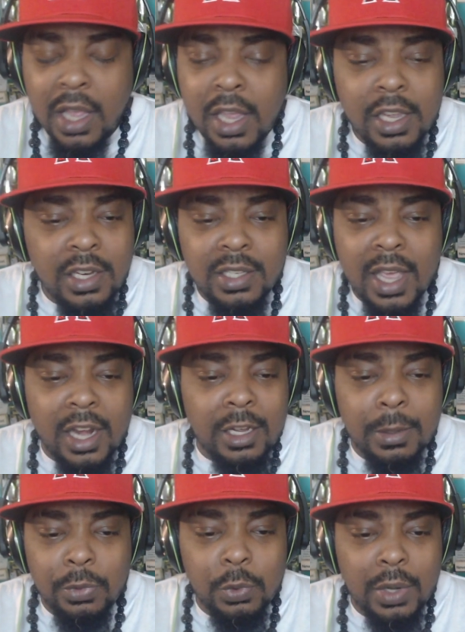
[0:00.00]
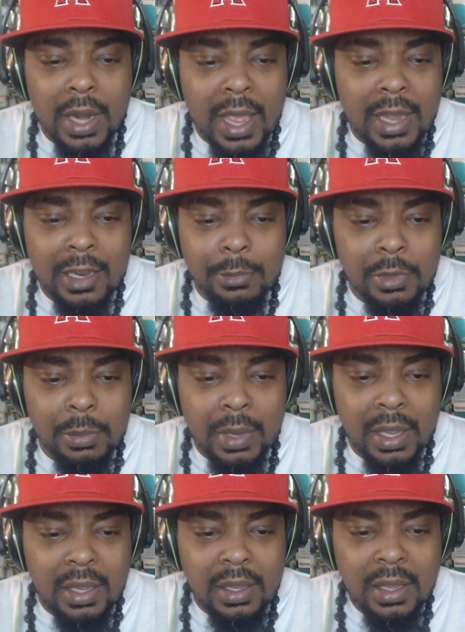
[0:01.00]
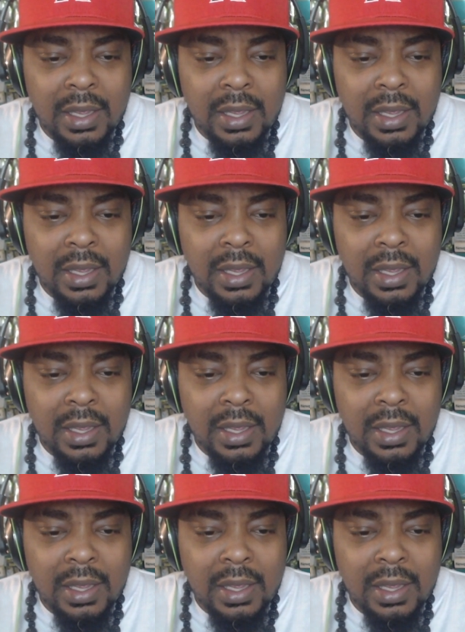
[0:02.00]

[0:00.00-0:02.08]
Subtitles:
You just got to come through and holler at me, man.